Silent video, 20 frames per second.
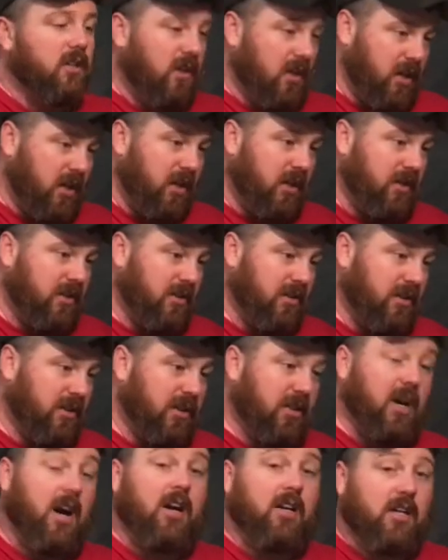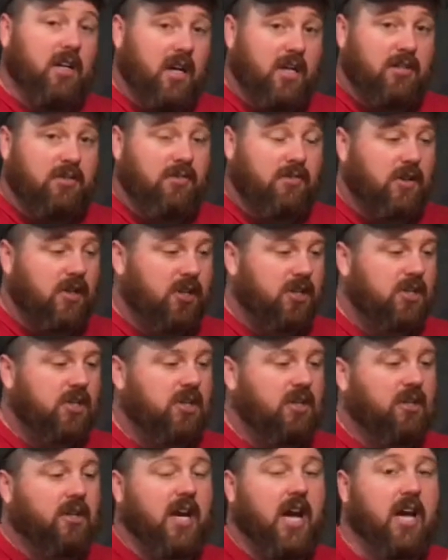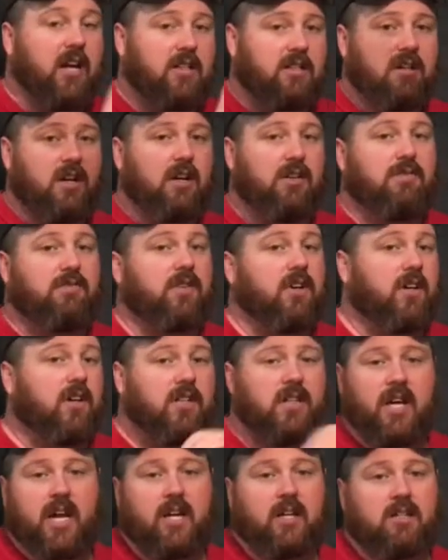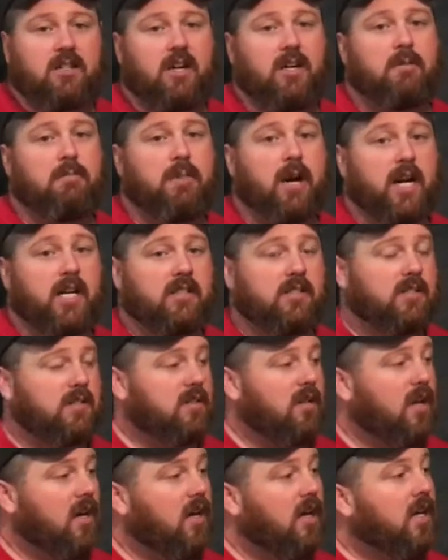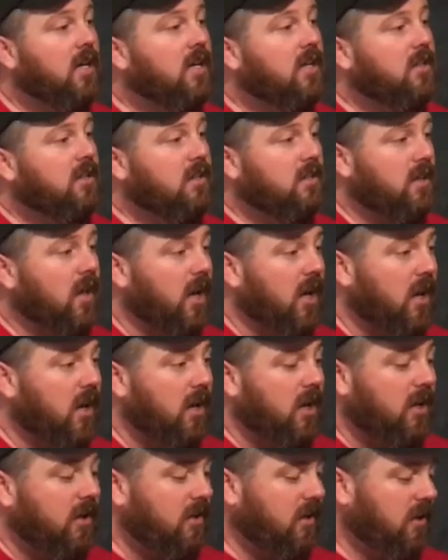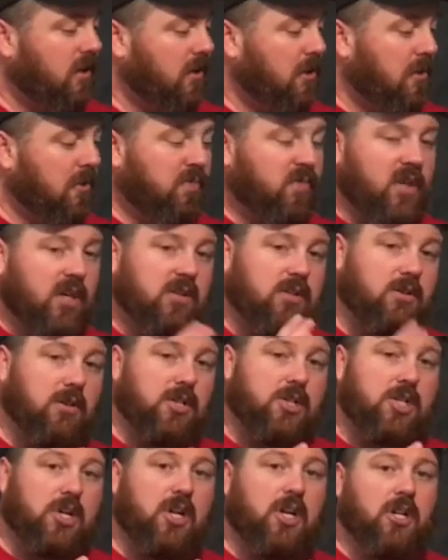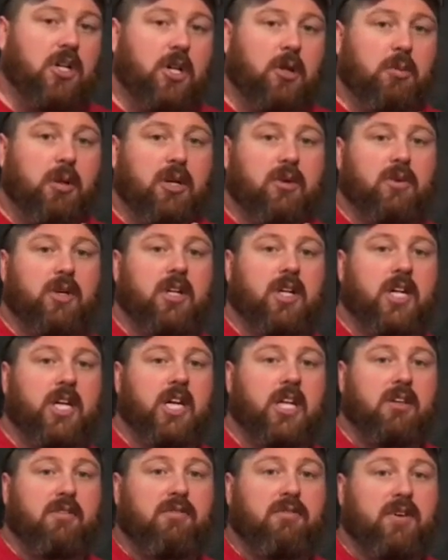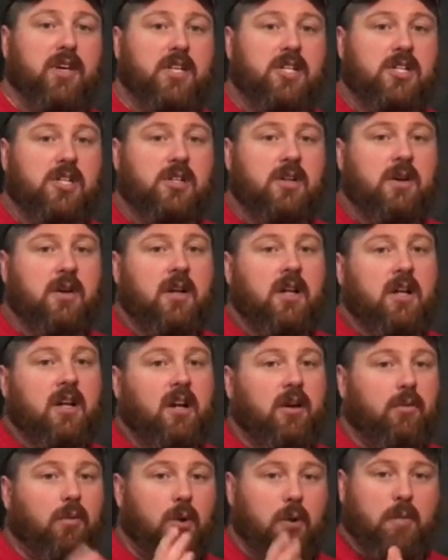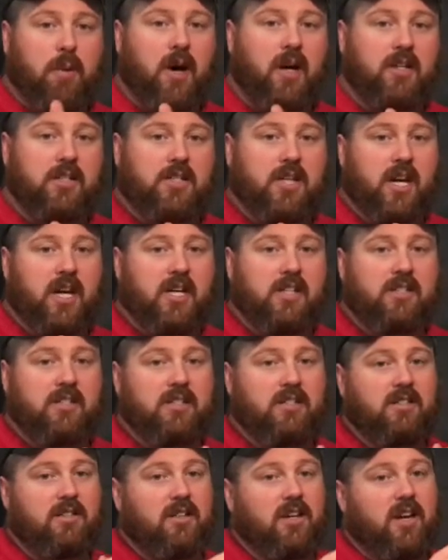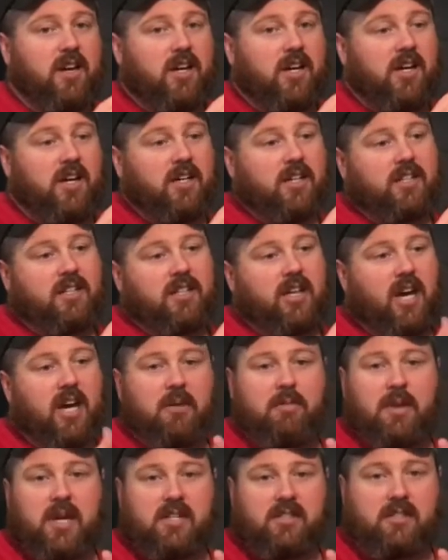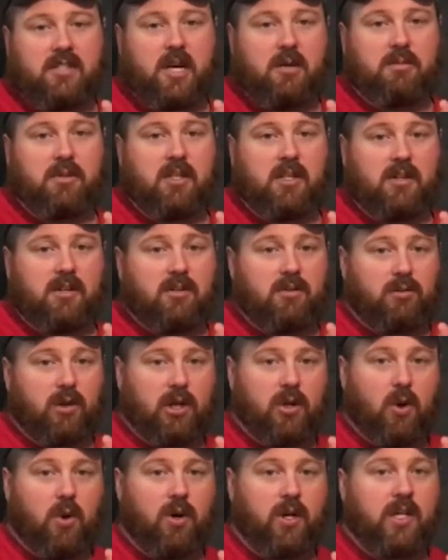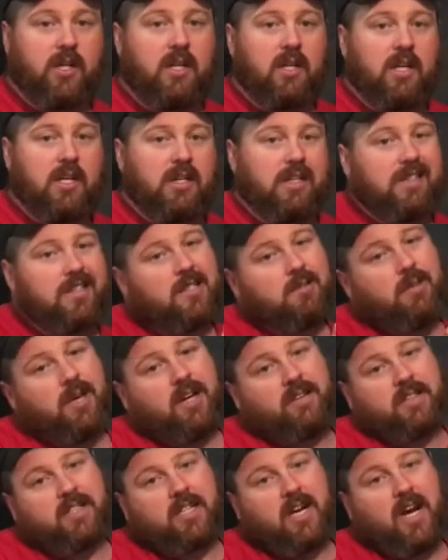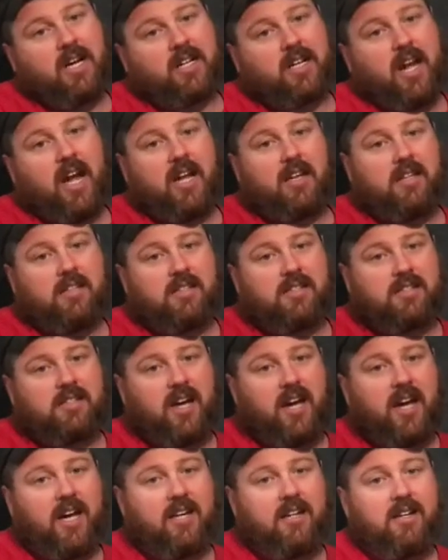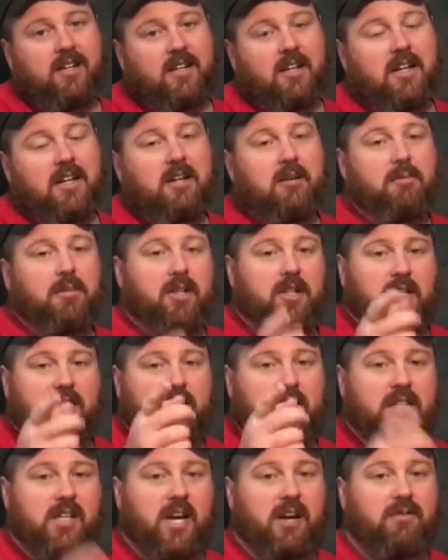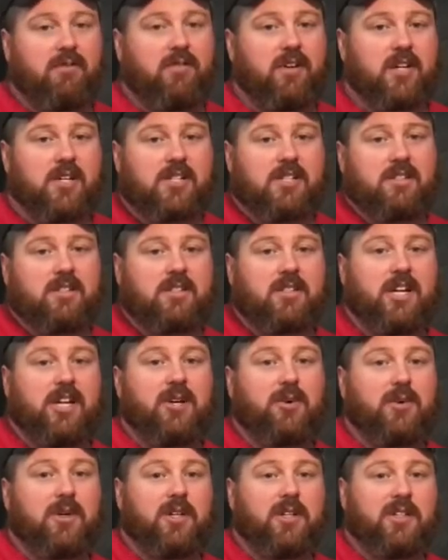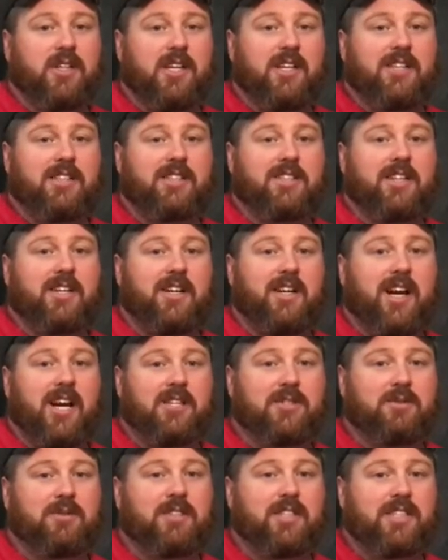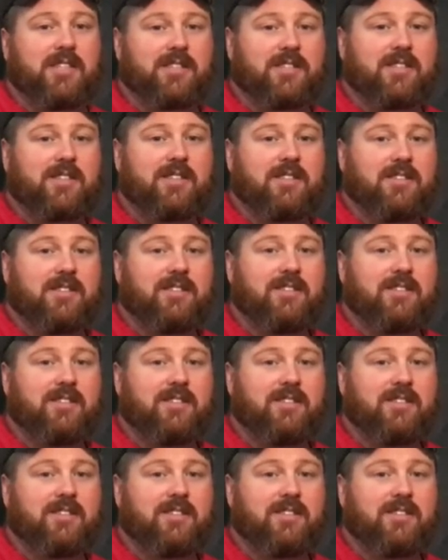Caught a nice fish. Had a ton of fun. Had a ton of bites. So I'm going to show you a little bit reeling in the fish. I want to apologize. Kind of messed up the recording, so you may have to cock your head to the side. But let's see that fish. Let's get it reeled in. Let's get a nice release.